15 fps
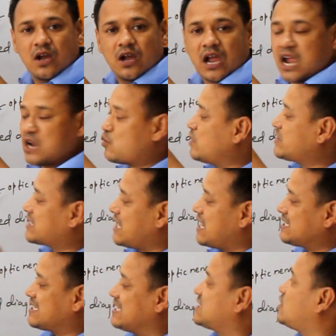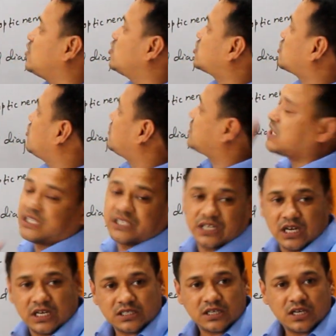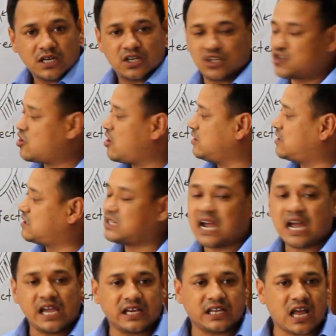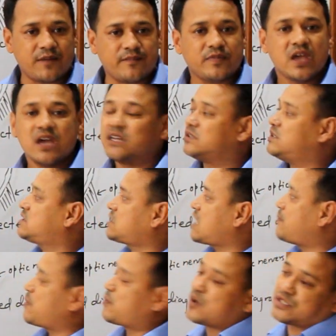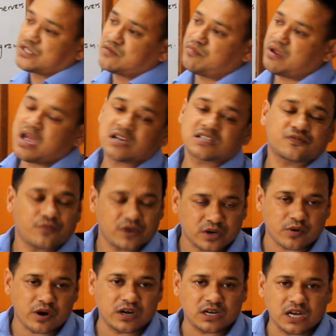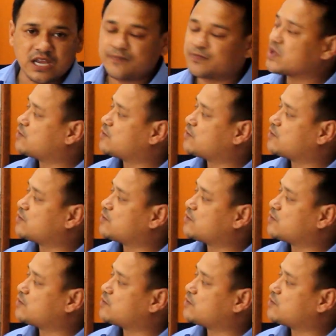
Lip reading: And which lens is used to treat it? Draw the diagram. This type of question may ask frequently.